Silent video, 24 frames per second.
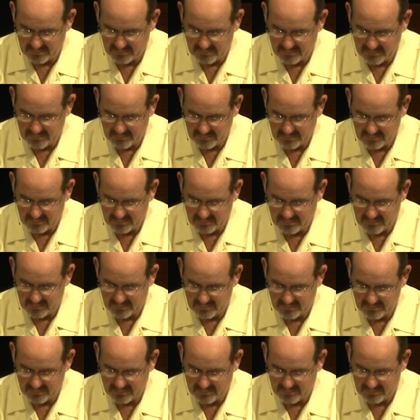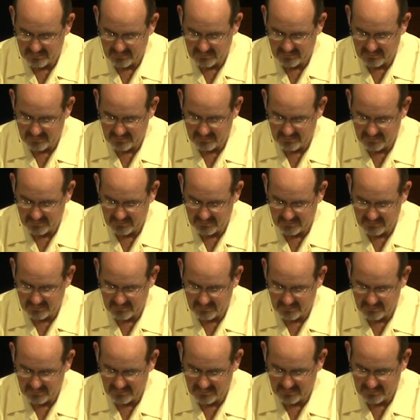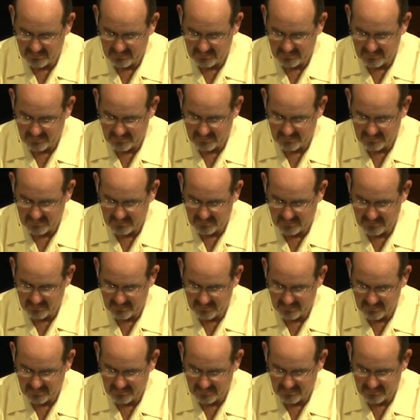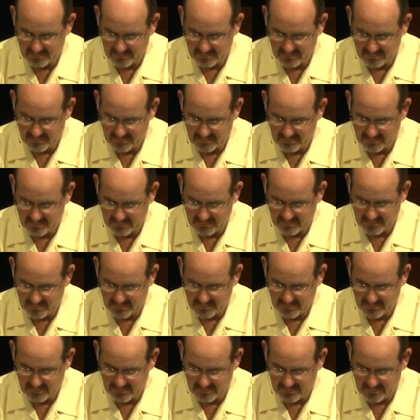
No one is speaking in this clip.